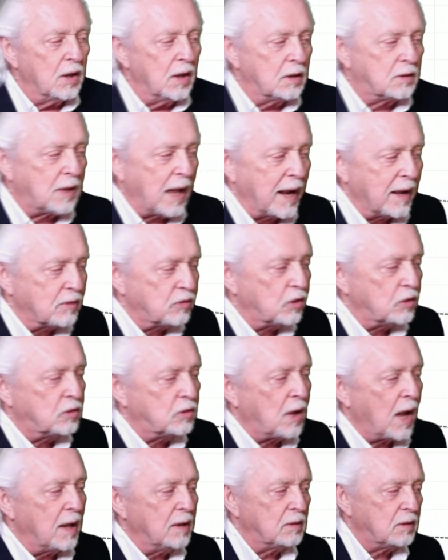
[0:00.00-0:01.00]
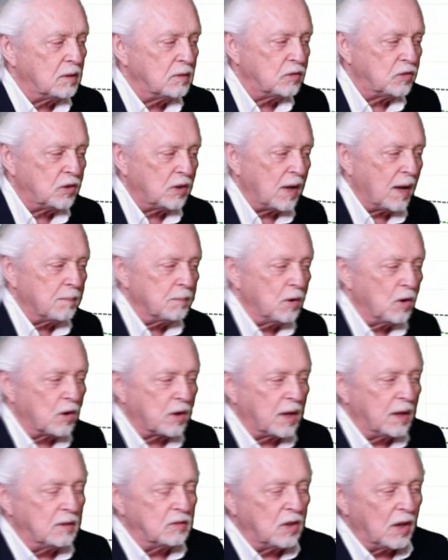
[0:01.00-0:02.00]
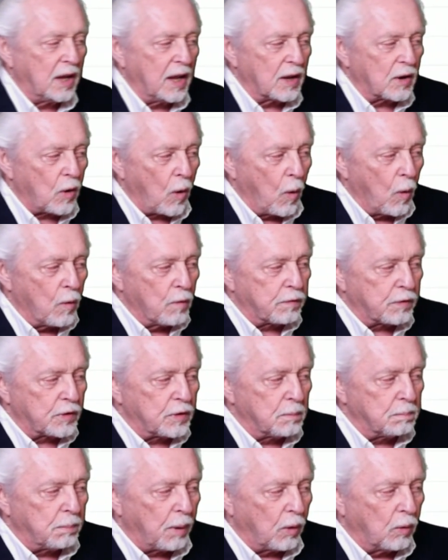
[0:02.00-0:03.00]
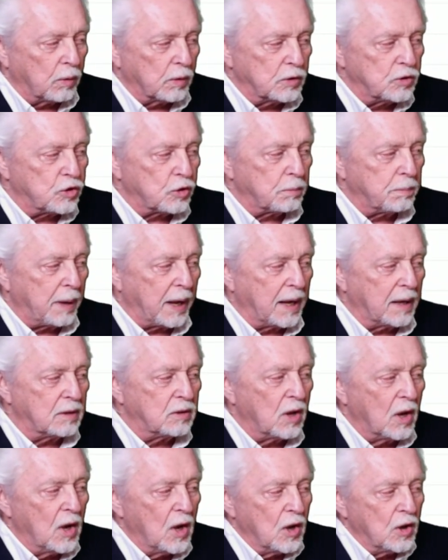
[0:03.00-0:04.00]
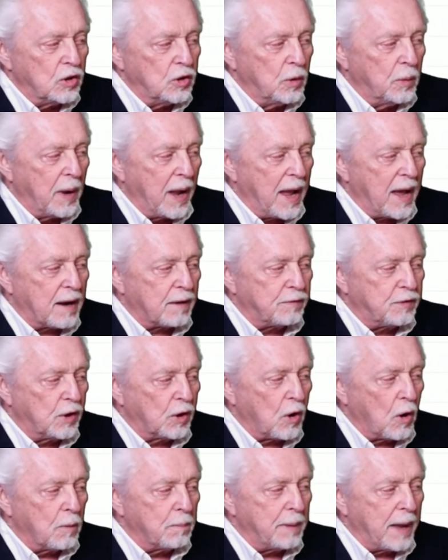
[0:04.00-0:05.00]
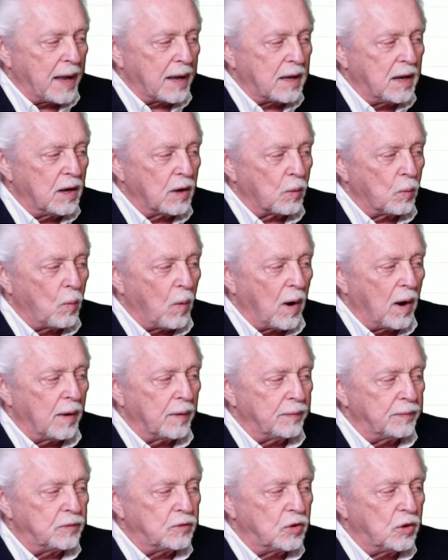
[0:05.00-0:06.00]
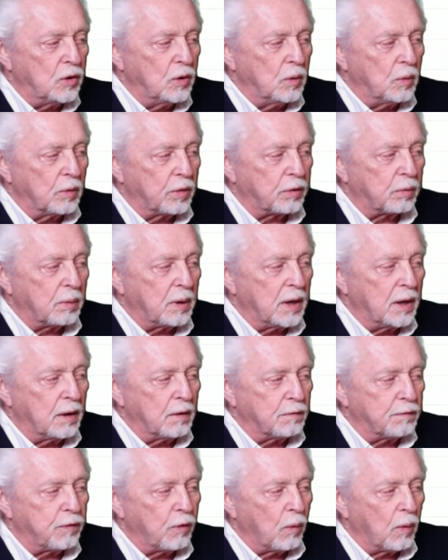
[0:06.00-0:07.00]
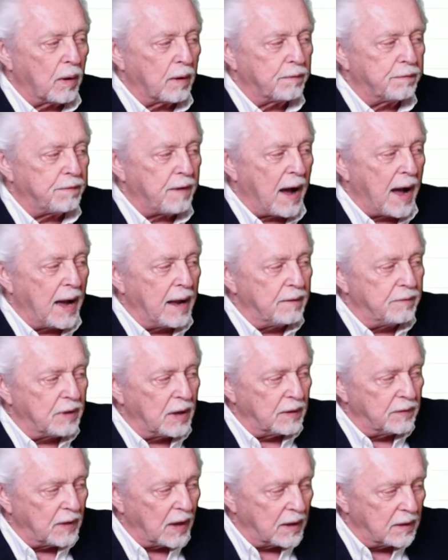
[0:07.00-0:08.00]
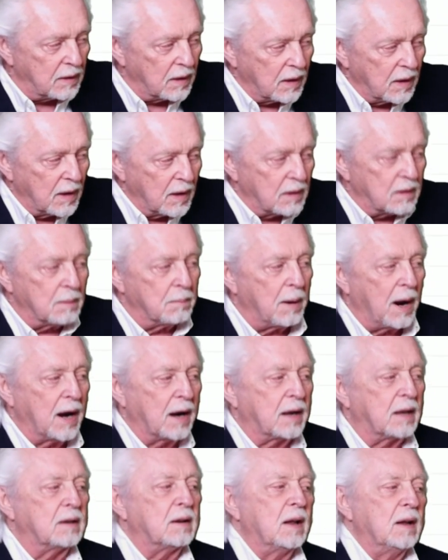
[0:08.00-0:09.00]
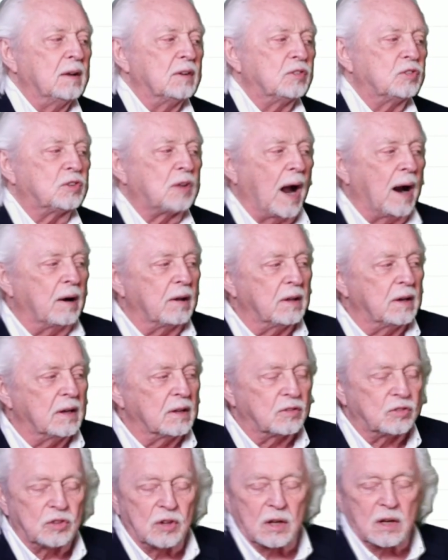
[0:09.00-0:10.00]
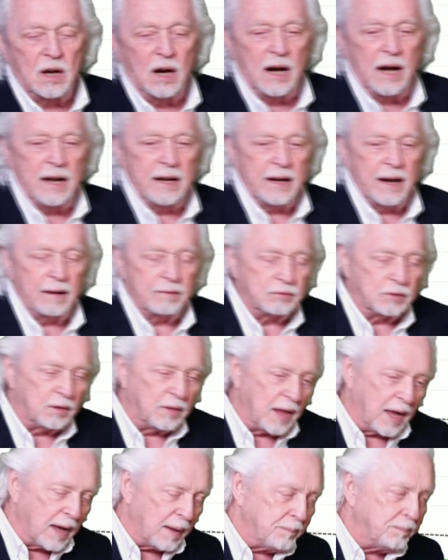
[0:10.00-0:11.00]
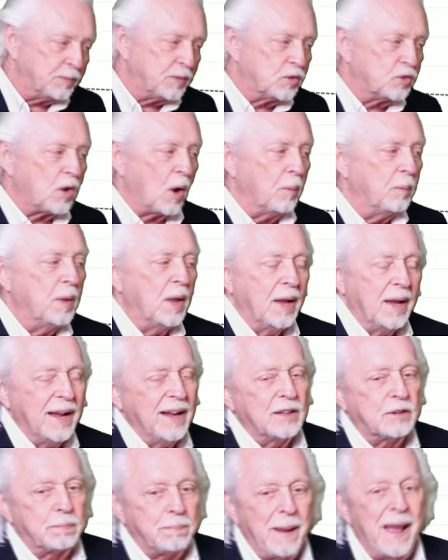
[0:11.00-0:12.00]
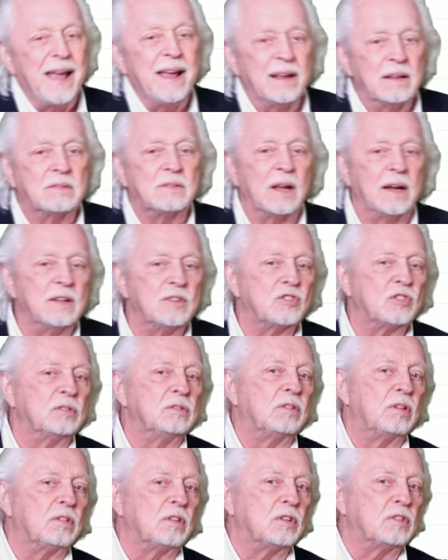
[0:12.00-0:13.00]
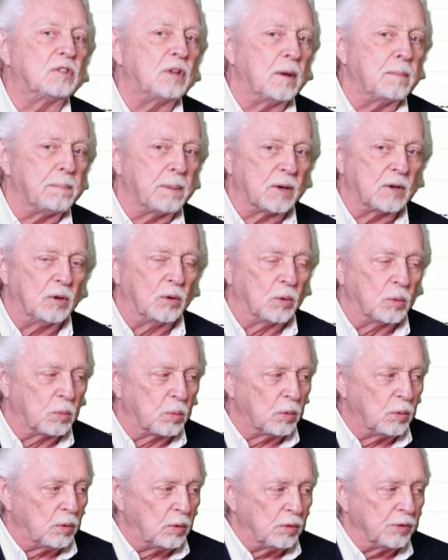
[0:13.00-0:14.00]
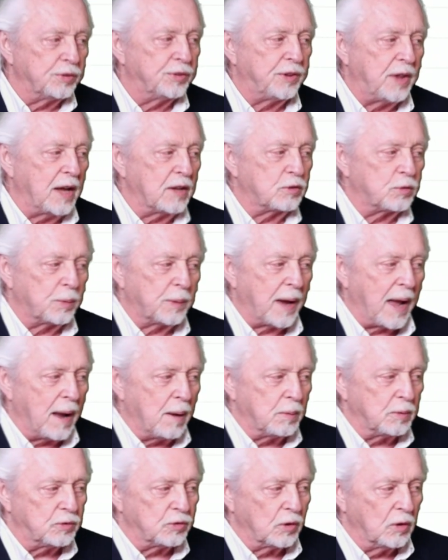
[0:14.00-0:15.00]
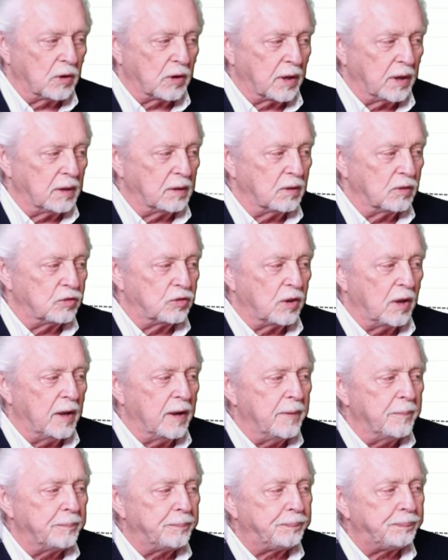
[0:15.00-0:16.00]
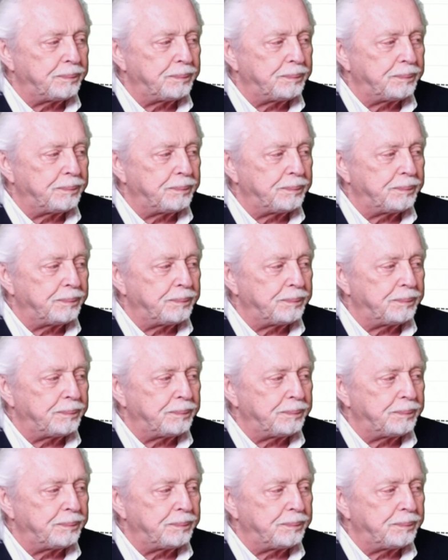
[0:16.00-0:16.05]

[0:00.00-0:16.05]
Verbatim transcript: It has a tendency, I'm looking to get over the Bollinger Band. You had, if you go back here, 1, 2, 3, 4, 5, and then the market started its decline after that. So it's paying attention to the typical rules. That's what I was looking to see.